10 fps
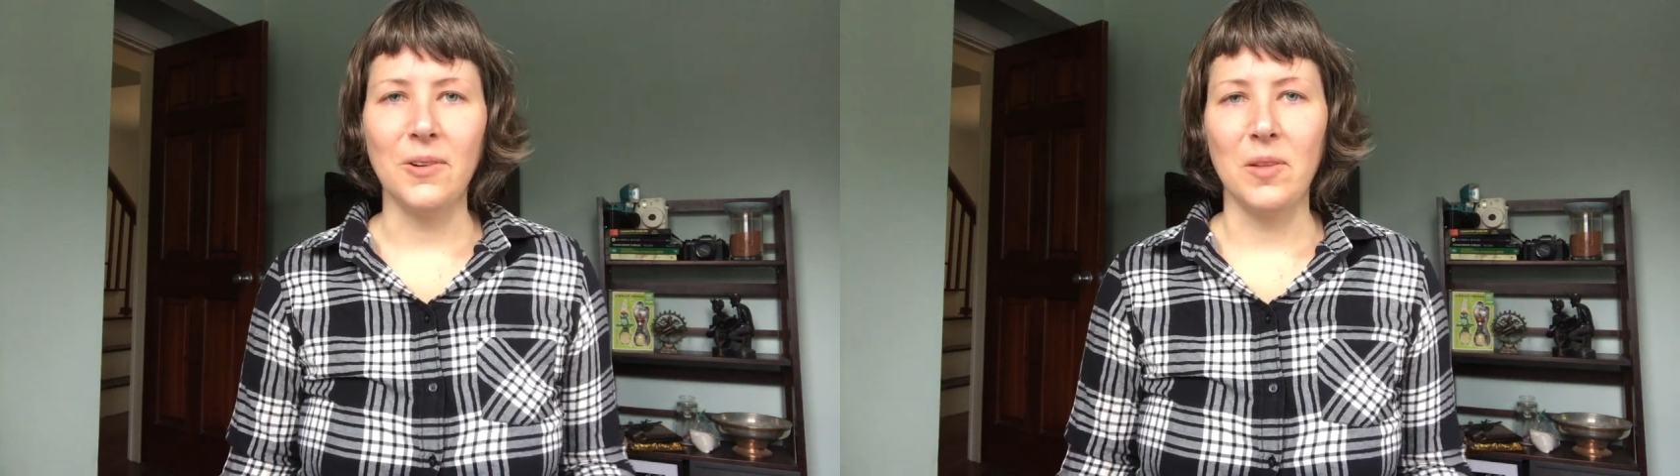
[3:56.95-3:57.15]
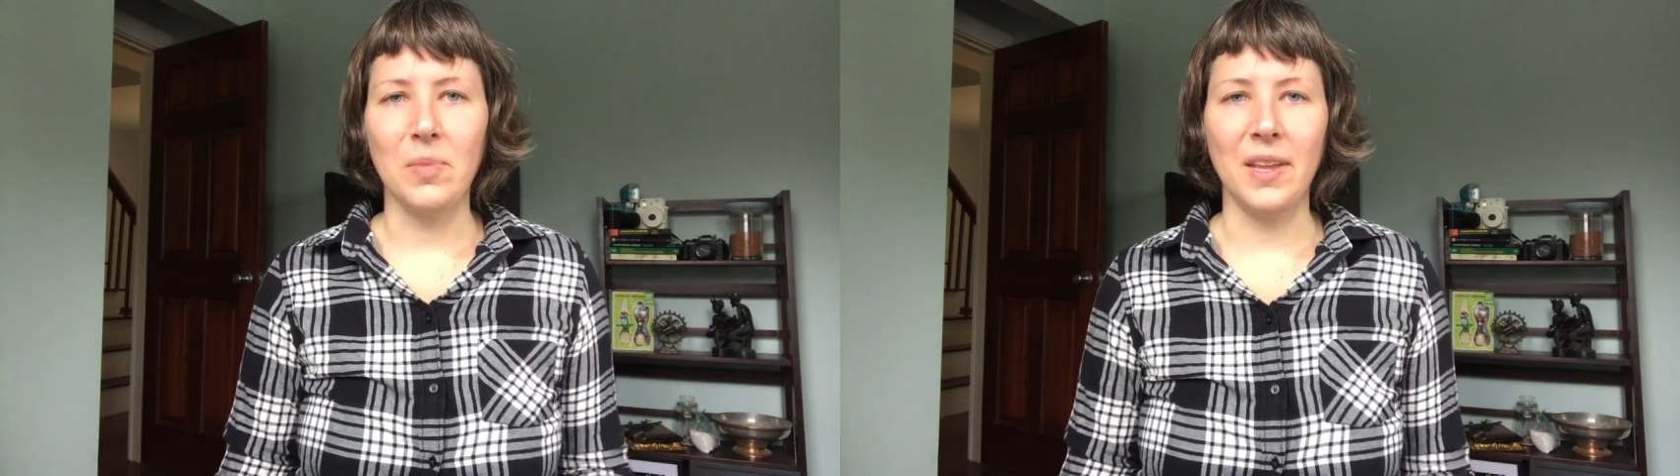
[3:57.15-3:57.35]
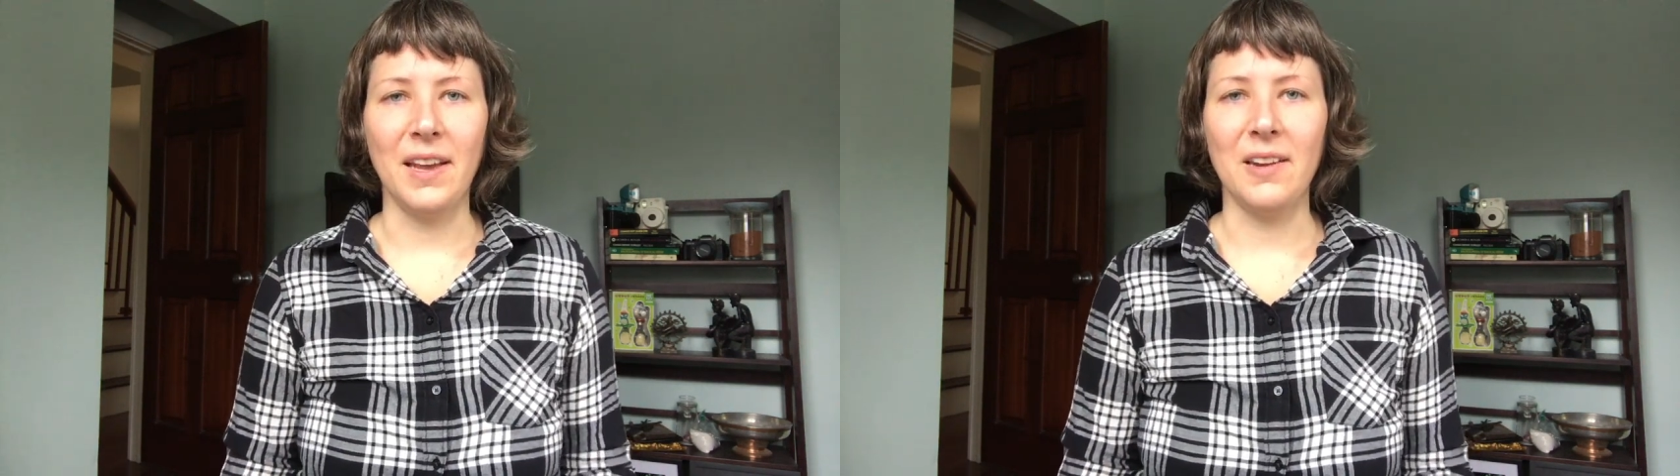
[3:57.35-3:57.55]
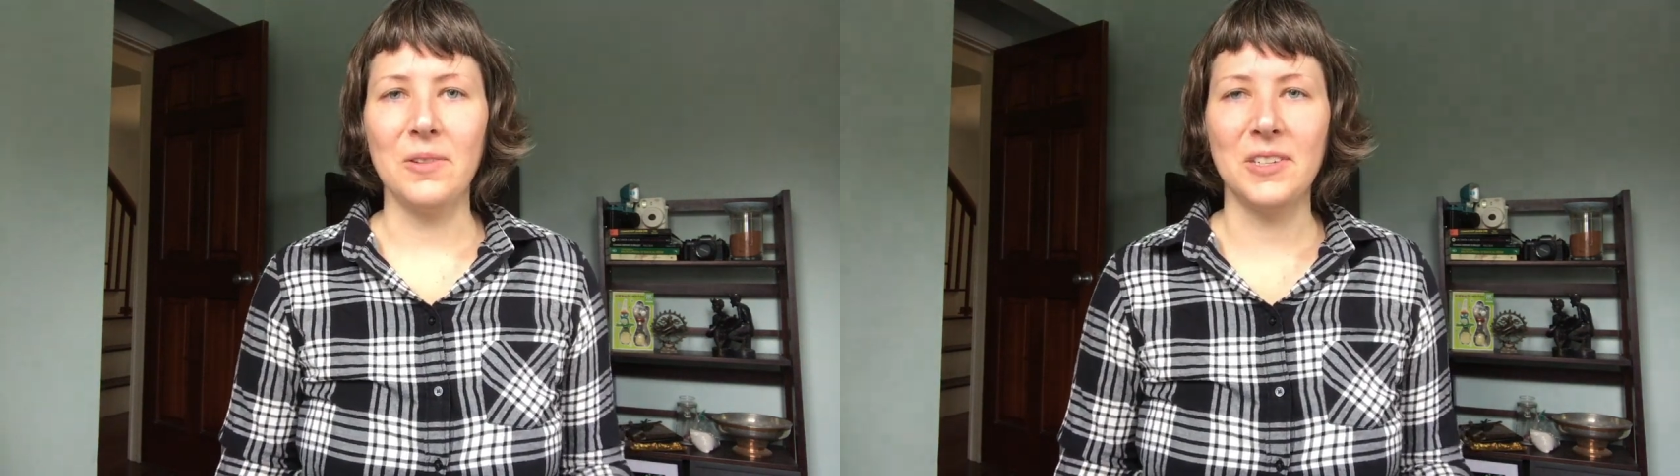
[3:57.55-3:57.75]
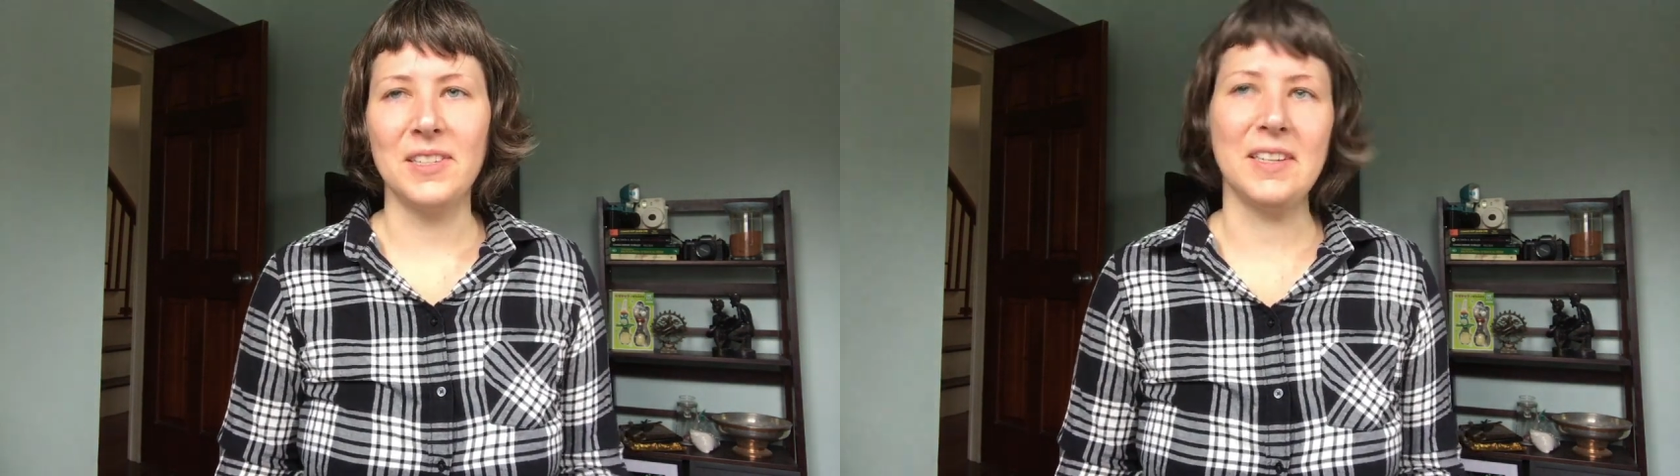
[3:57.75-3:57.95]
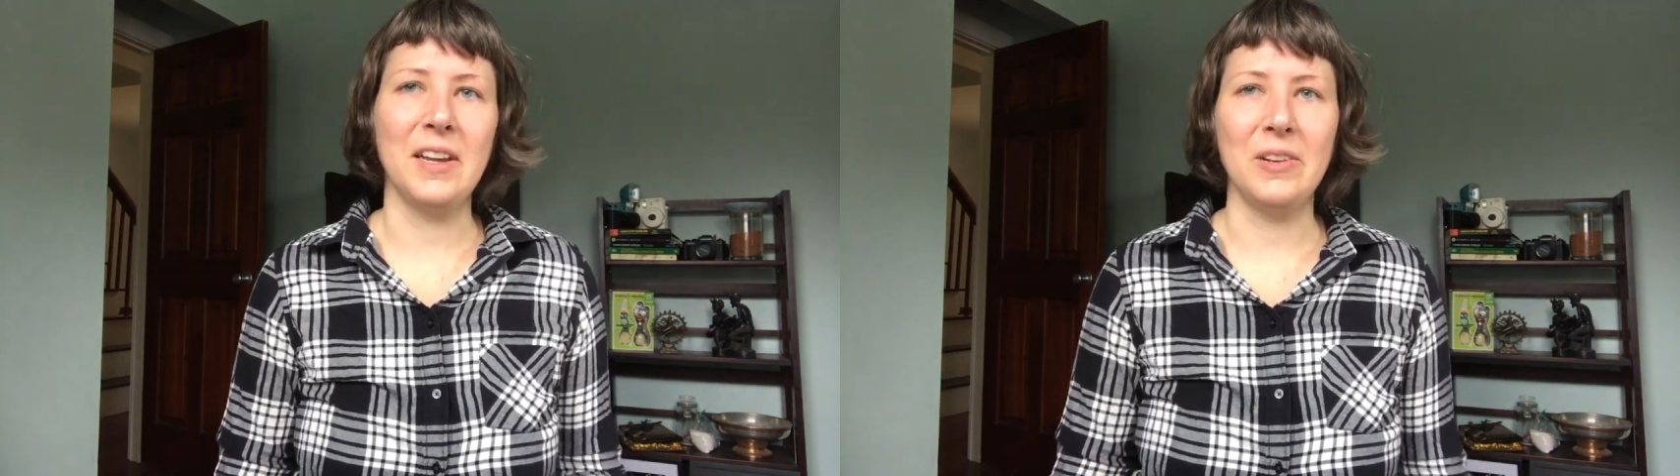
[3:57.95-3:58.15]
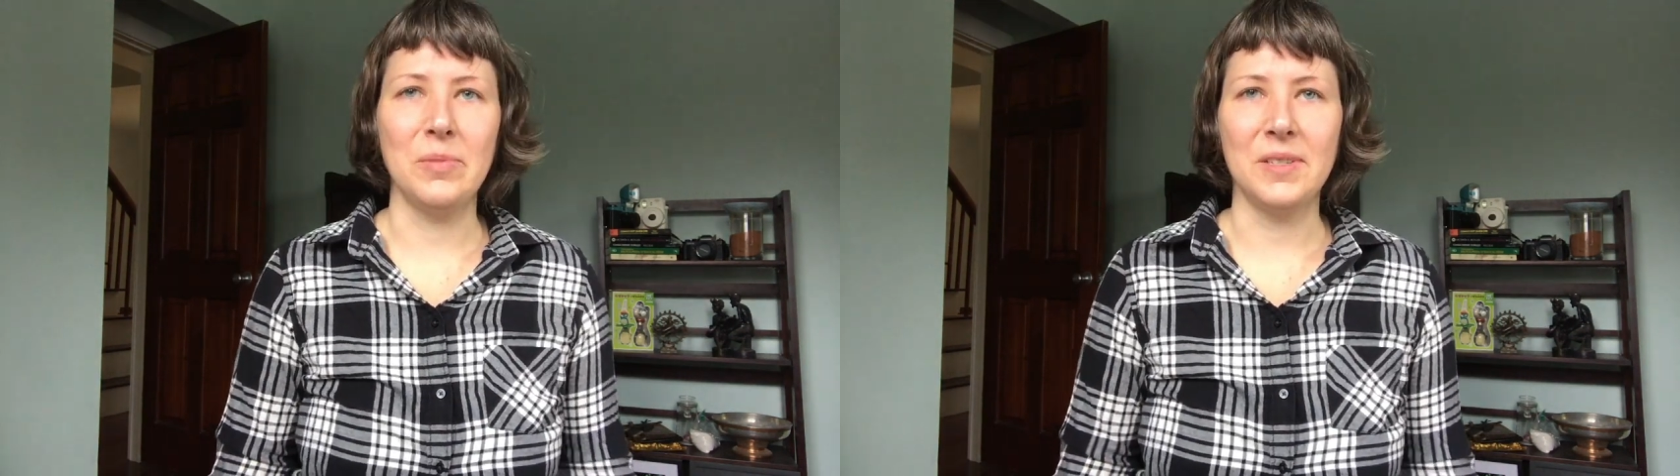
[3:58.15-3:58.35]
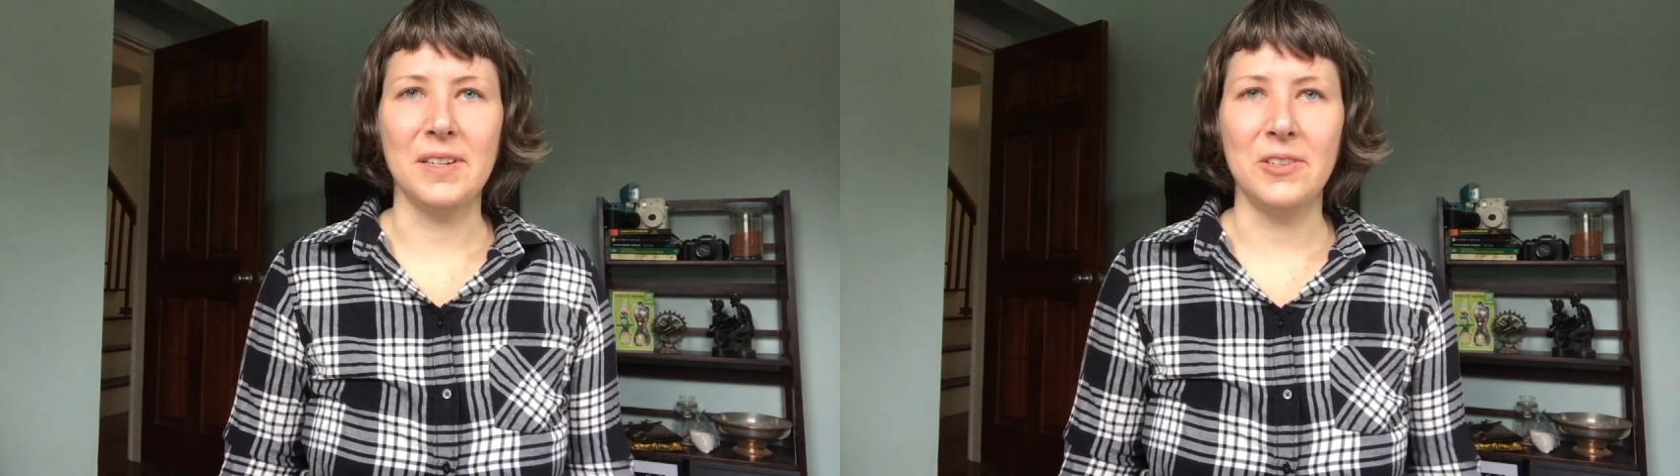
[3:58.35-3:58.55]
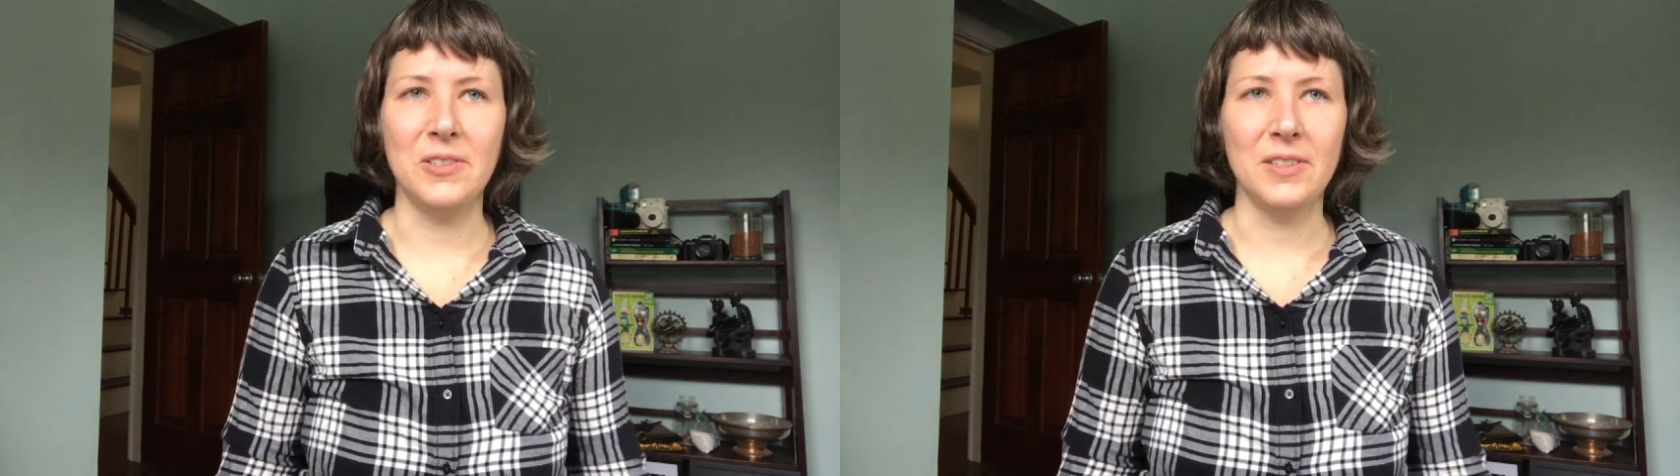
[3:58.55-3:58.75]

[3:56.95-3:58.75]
on the planet which isn't 100%